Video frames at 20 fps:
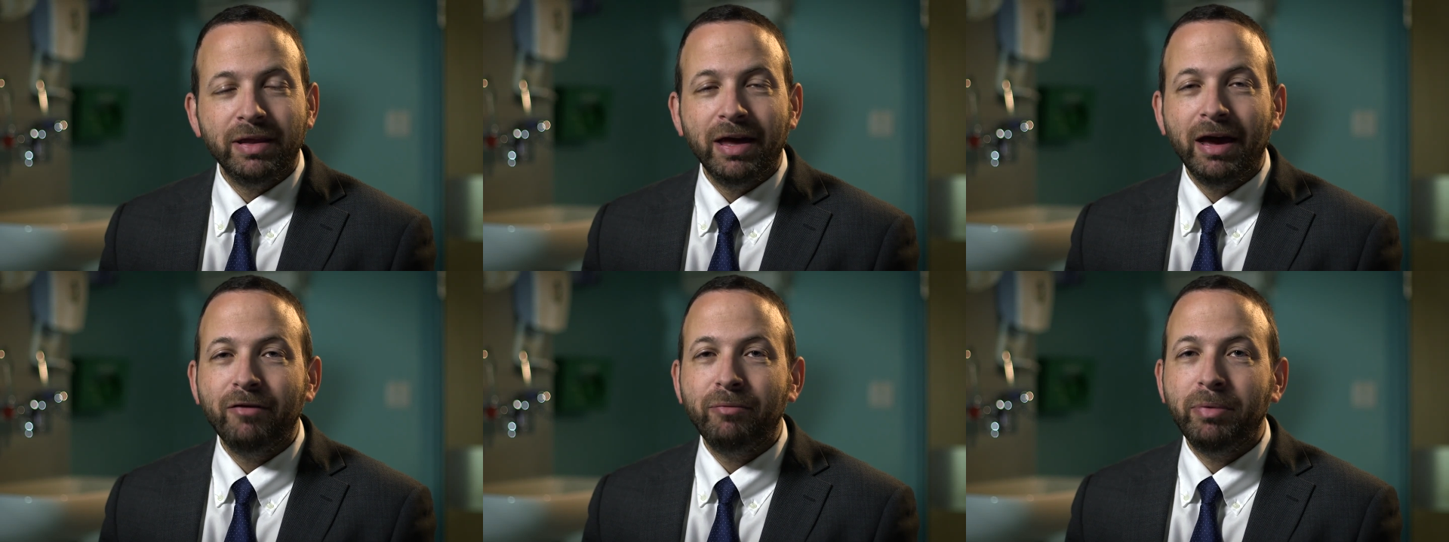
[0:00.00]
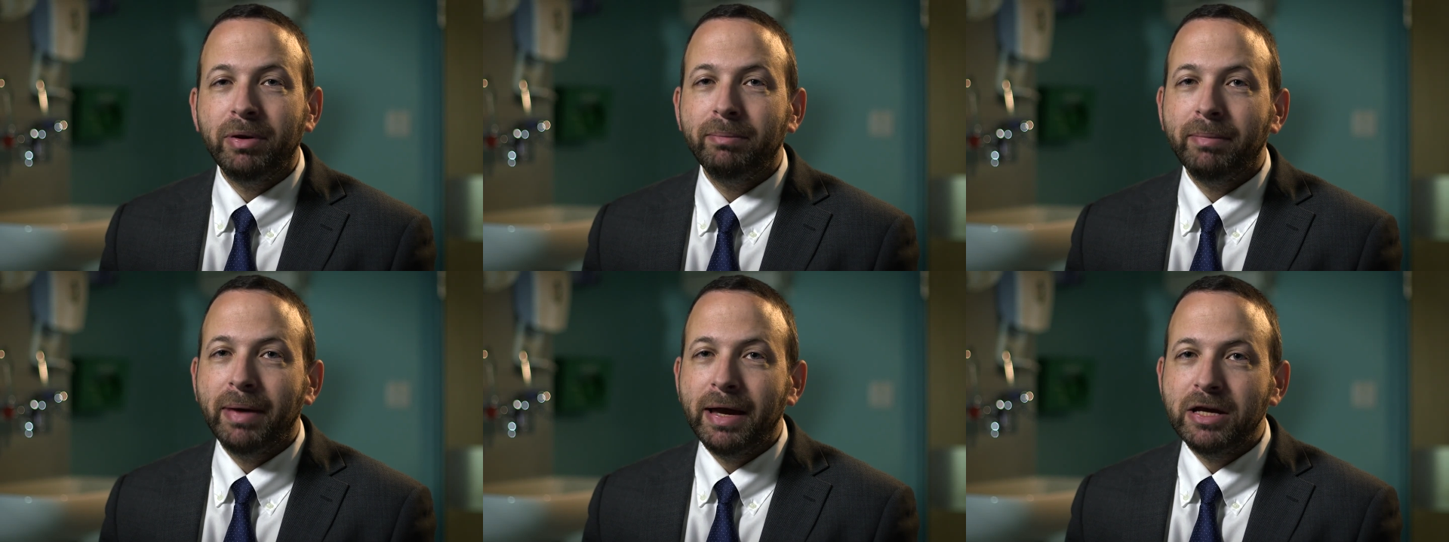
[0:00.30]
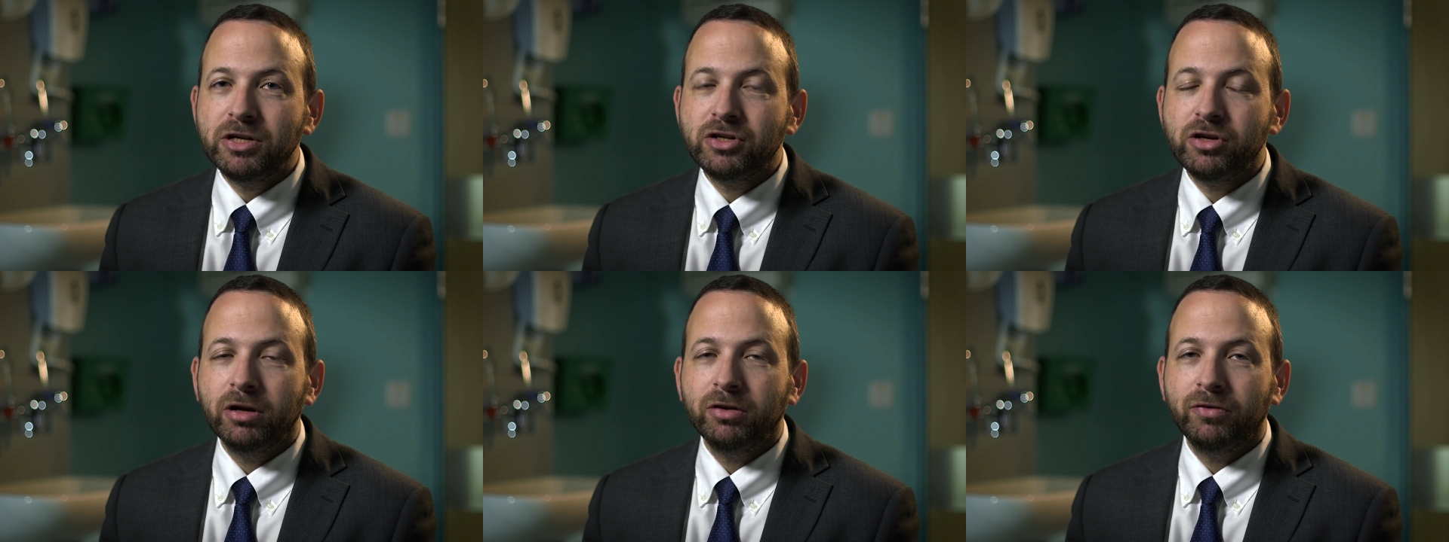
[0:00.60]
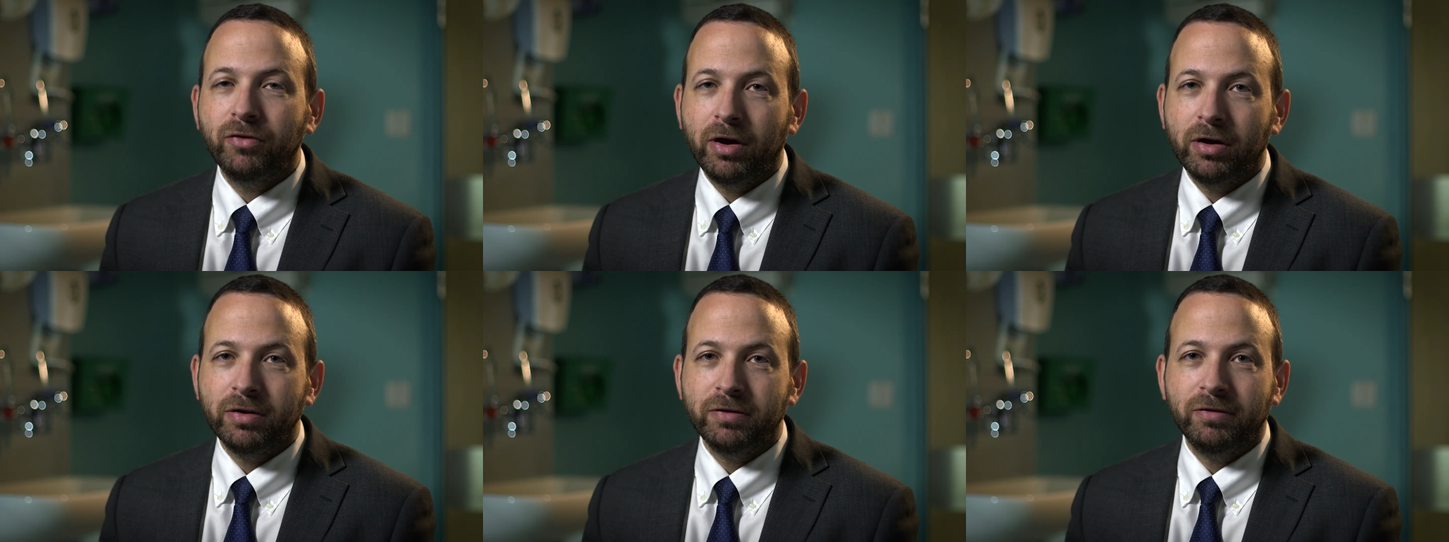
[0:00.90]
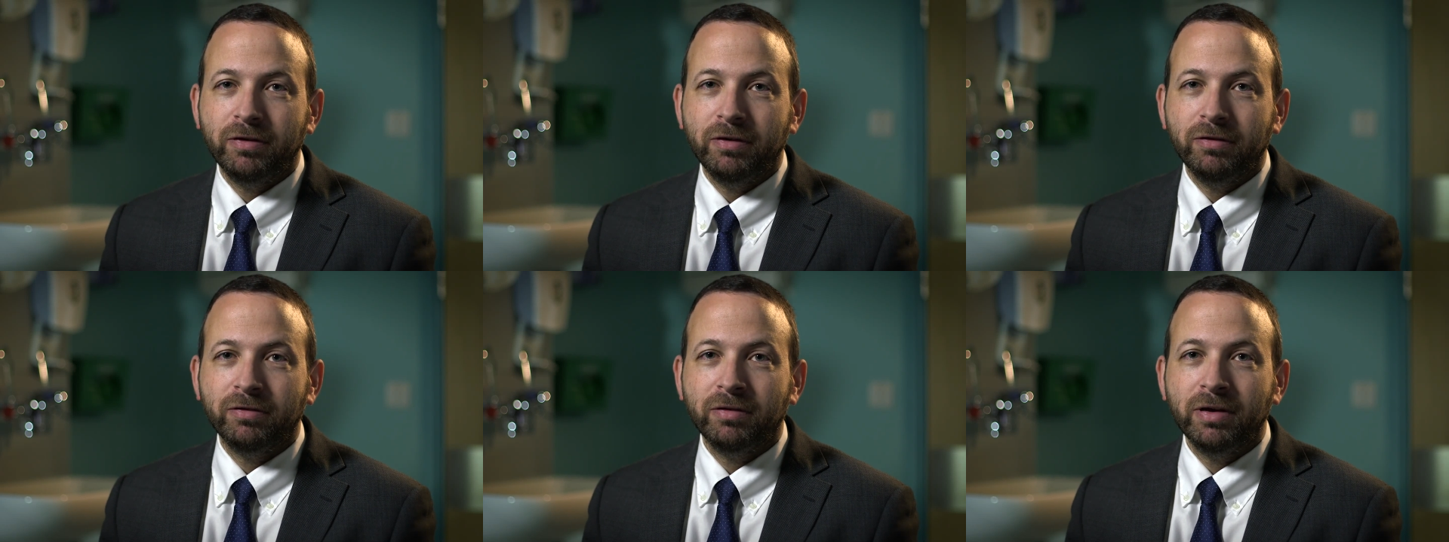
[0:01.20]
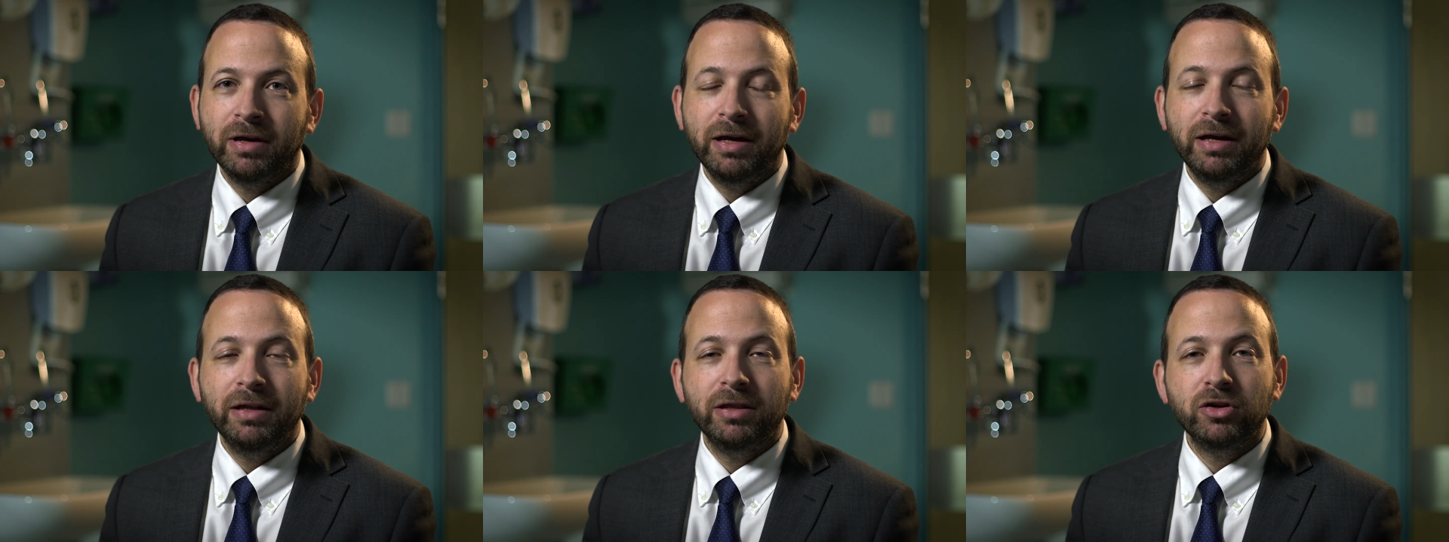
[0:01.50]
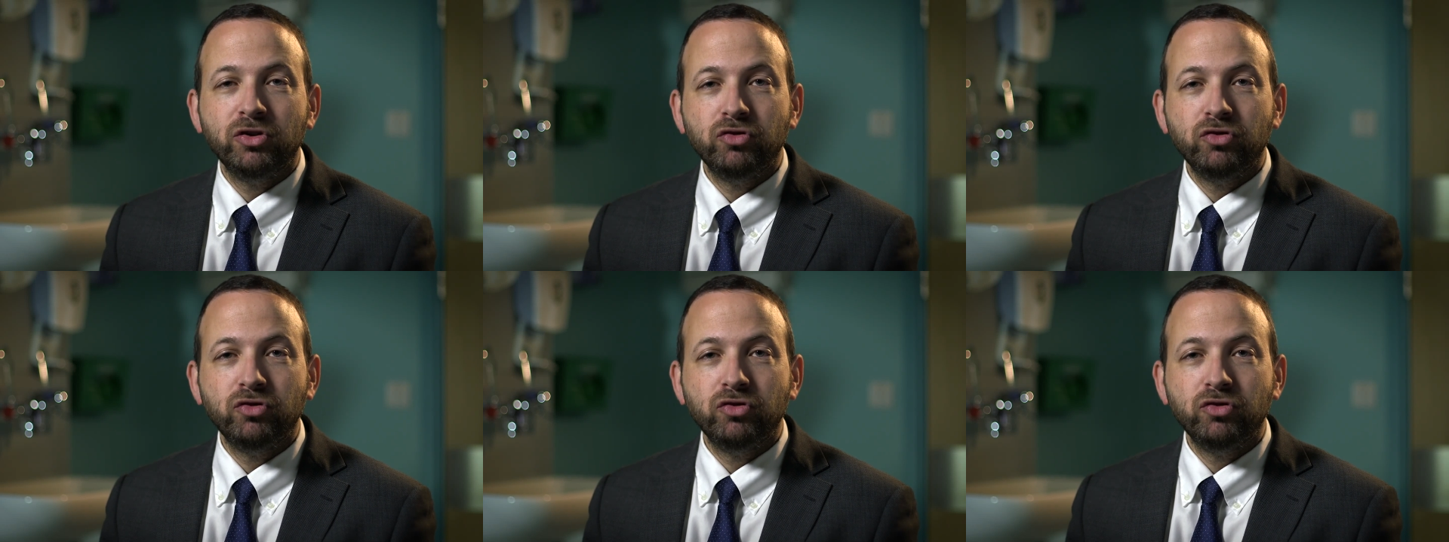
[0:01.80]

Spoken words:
there have been major advances in